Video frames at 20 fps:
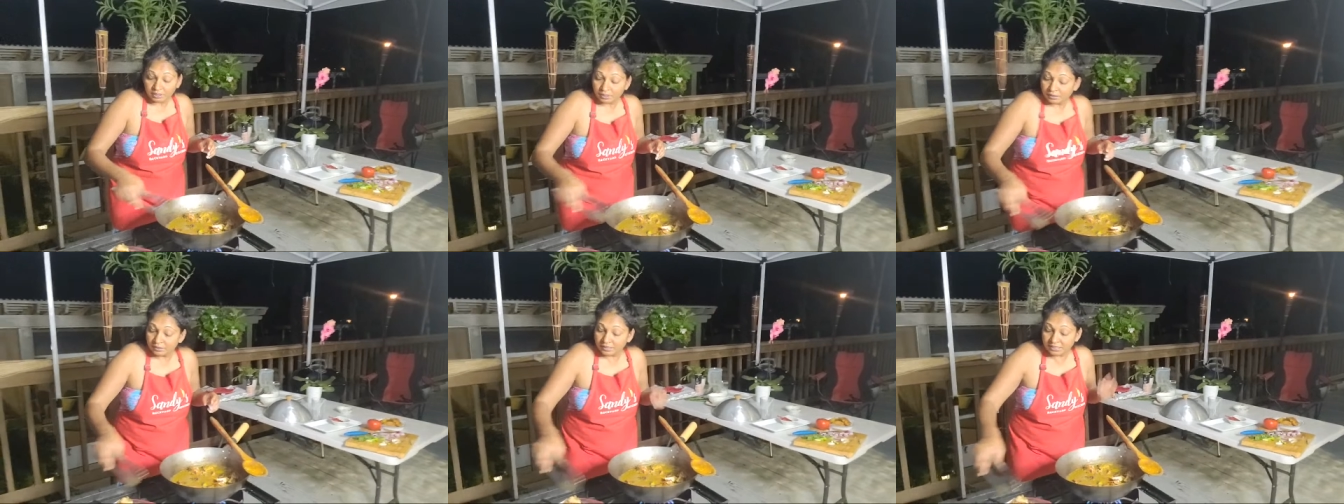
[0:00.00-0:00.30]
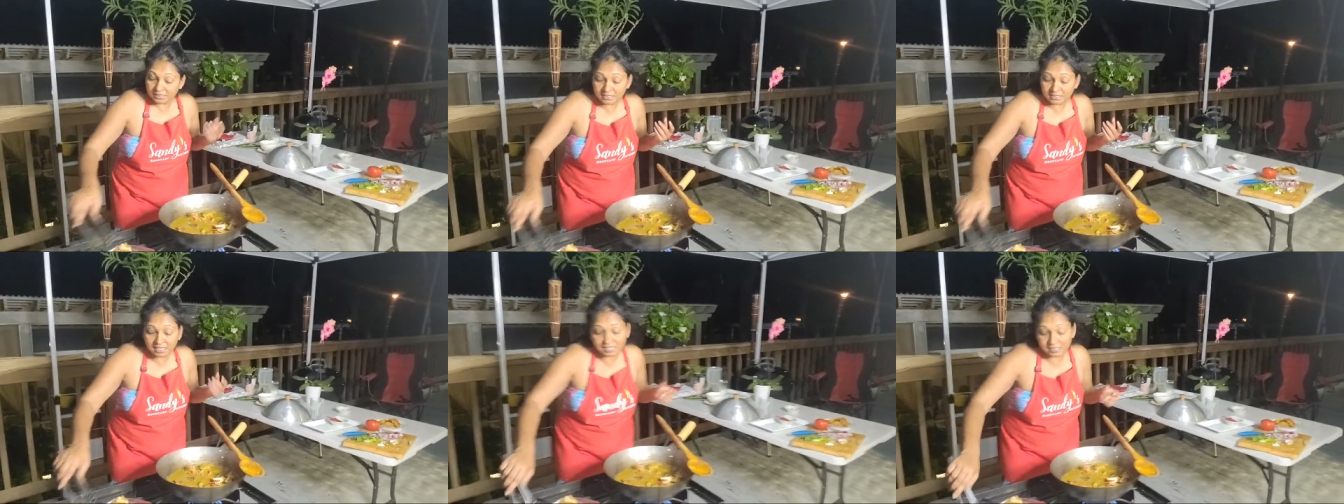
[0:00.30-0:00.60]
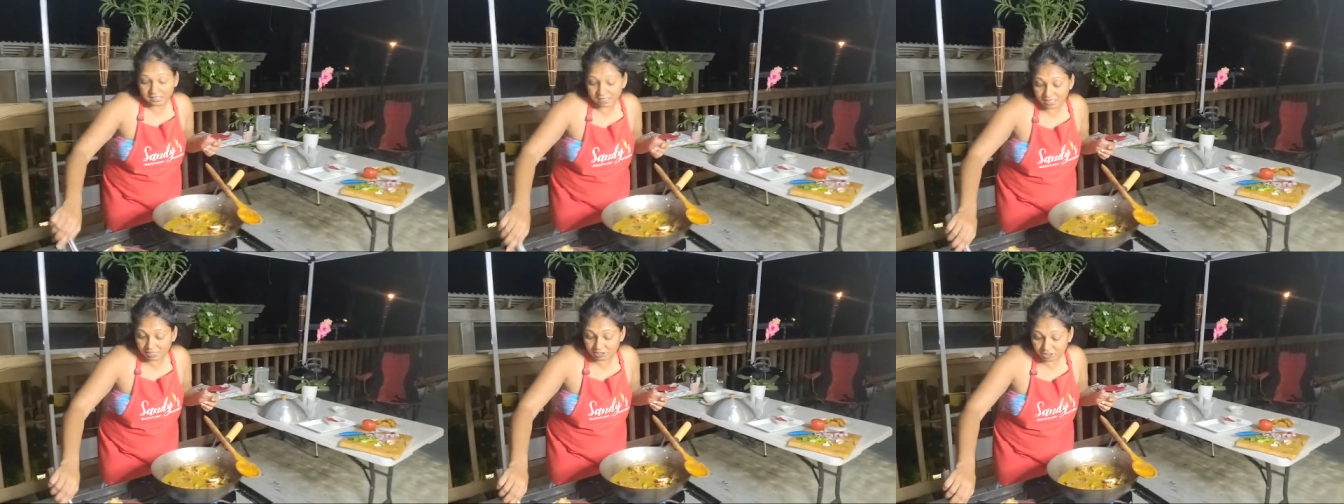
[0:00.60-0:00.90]
These guys
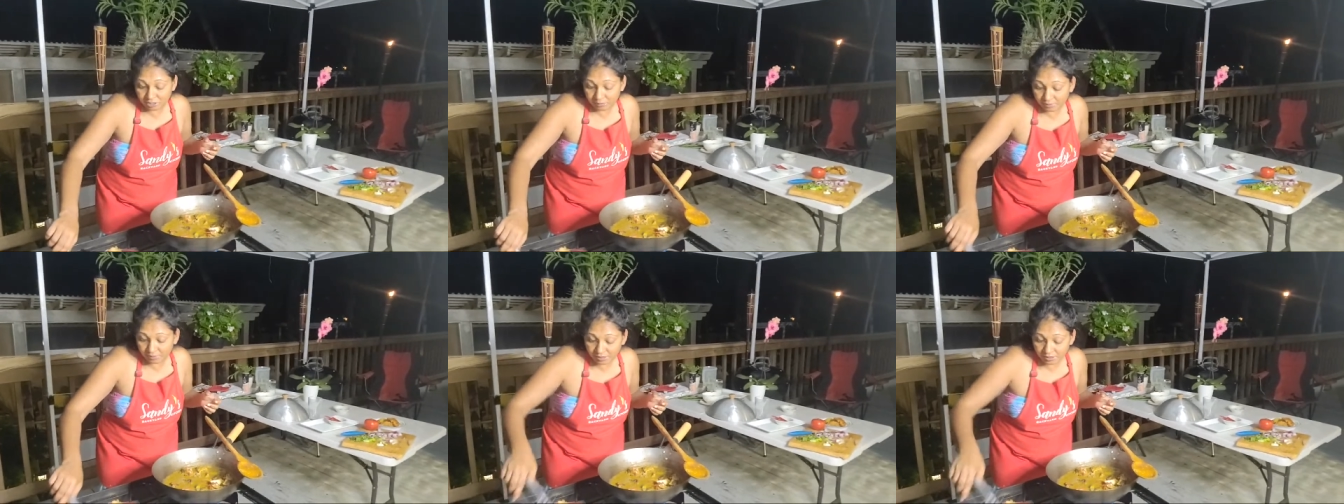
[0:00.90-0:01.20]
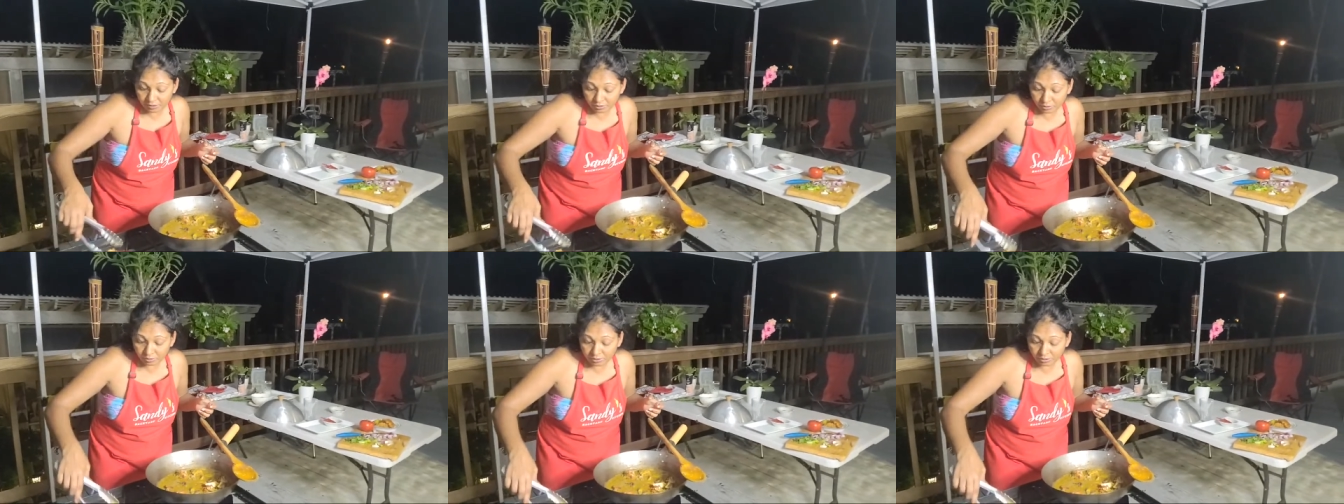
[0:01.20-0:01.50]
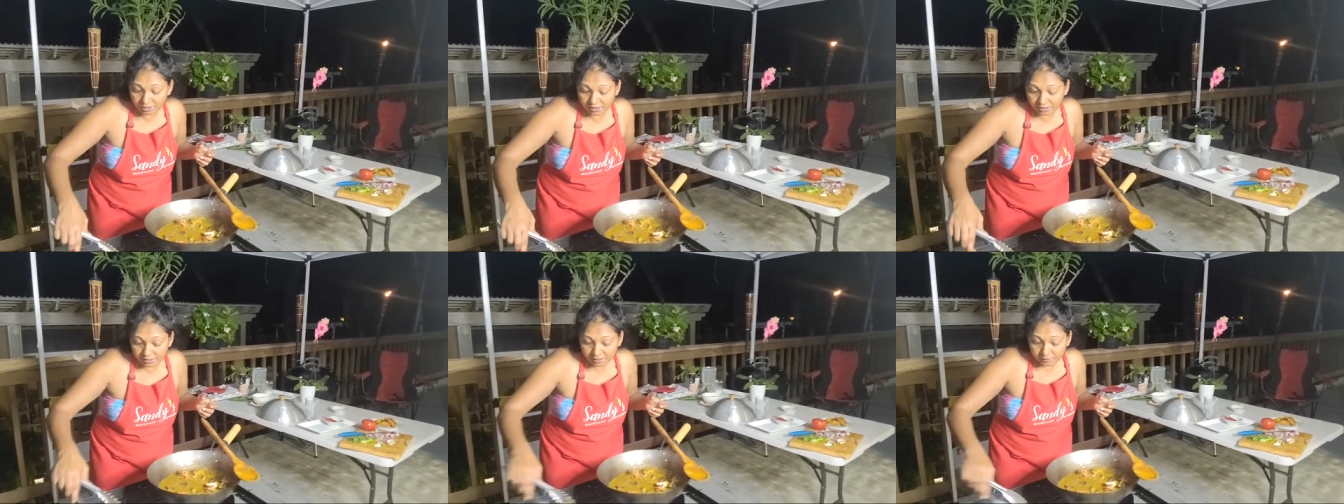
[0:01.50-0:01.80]
catch them here
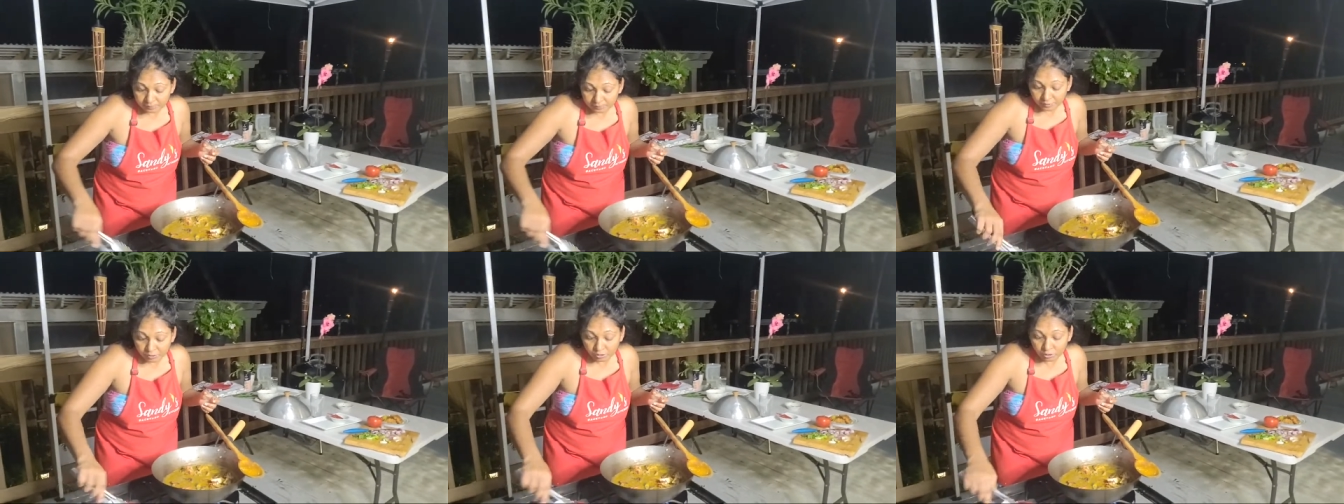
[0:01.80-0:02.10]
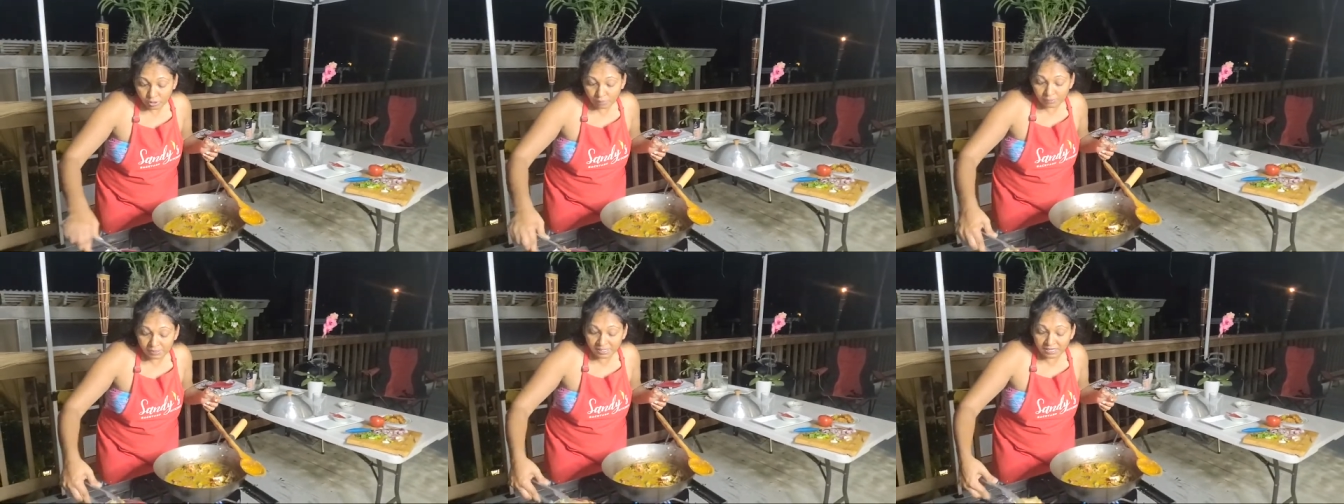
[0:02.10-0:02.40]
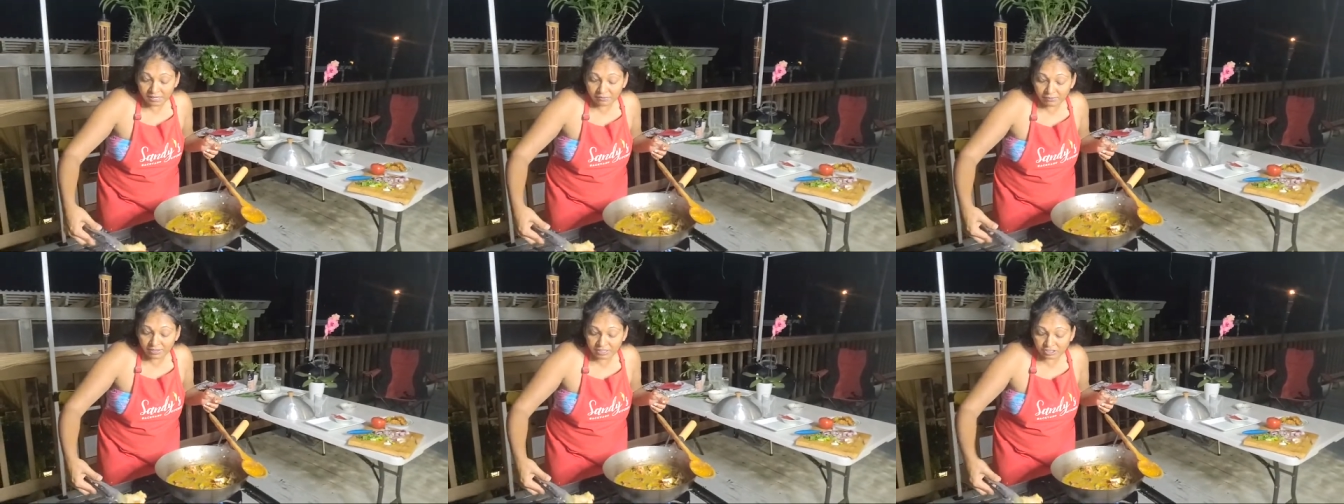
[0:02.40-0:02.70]
locally. So I'm
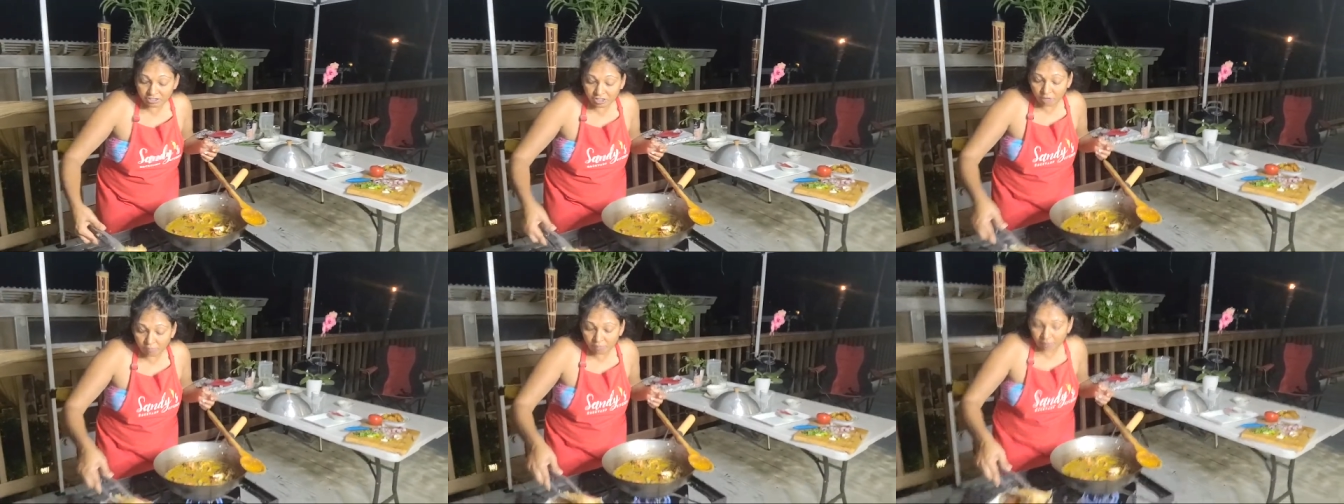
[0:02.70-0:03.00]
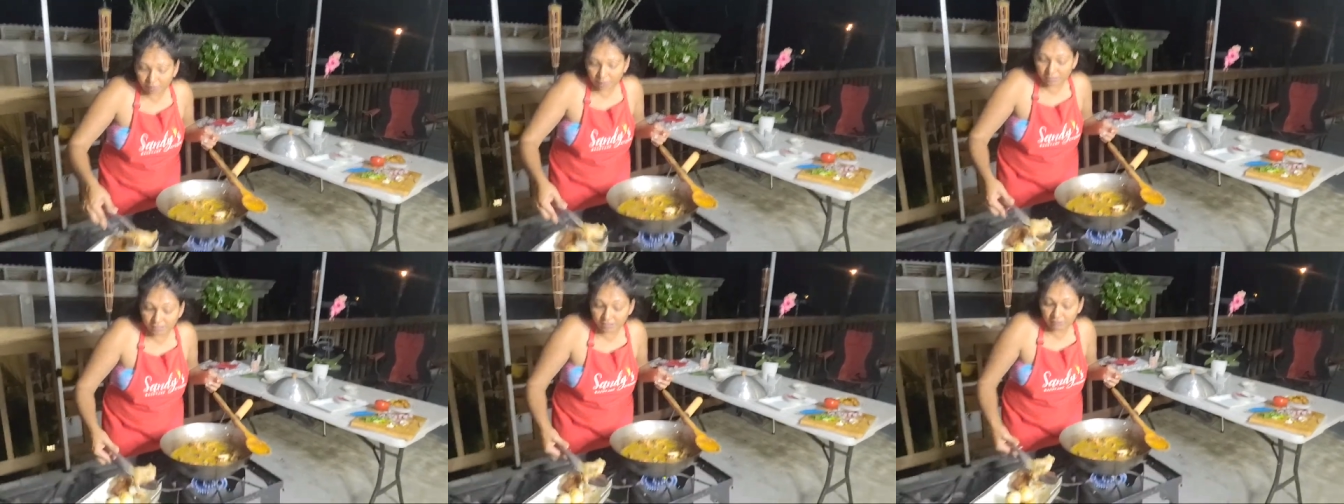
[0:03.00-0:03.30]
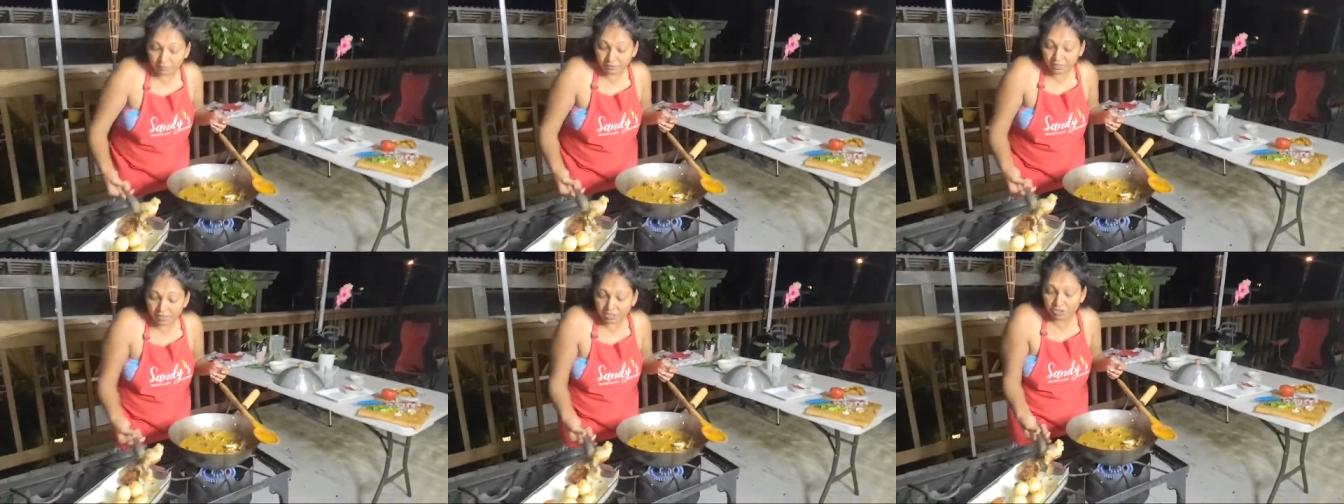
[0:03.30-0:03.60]
leaving some of this
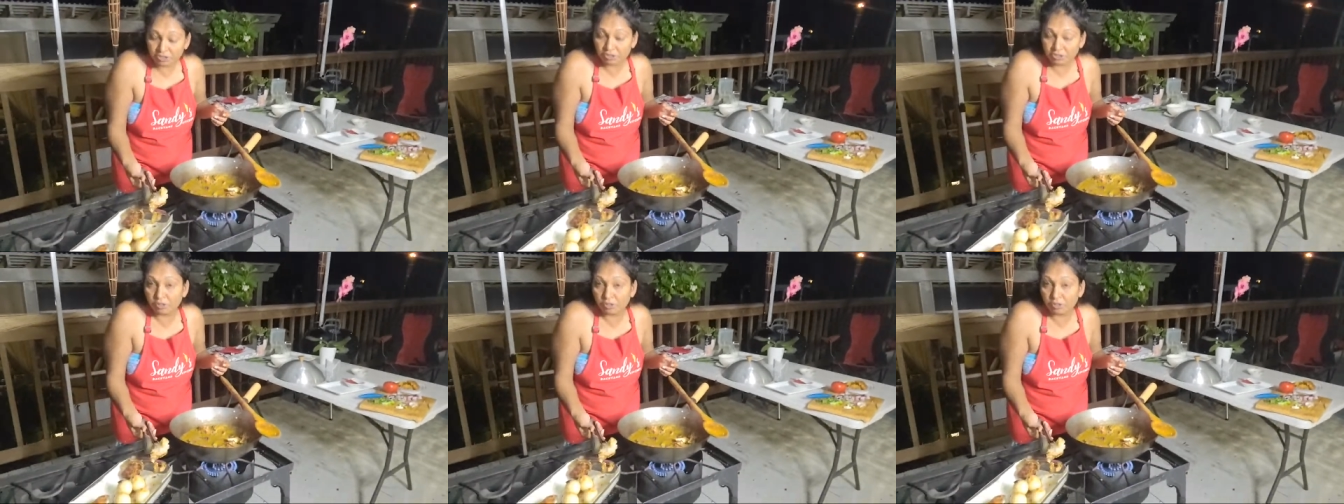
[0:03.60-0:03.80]
fish.